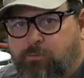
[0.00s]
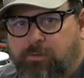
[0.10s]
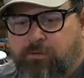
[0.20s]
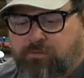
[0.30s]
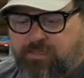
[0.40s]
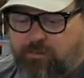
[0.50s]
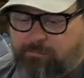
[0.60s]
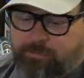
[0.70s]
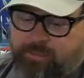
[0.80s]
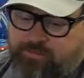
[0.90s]
be good second
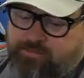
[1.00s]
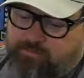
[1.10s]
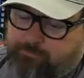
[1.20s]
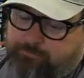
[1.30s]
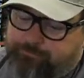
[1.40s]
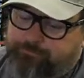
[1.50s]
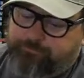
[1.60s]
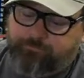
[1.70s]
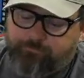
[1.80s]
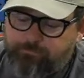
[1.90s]
planes.
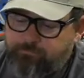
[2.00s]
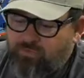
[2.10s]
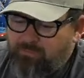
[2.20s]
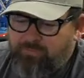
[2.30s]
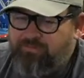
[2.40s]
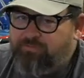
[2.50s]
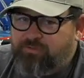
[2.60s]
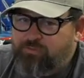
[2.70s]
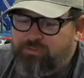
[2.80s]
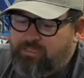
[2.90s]
But if the
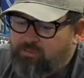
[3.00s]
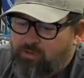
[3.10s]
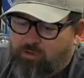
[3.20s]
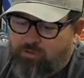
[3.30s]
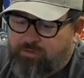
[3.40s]
dude's getting along on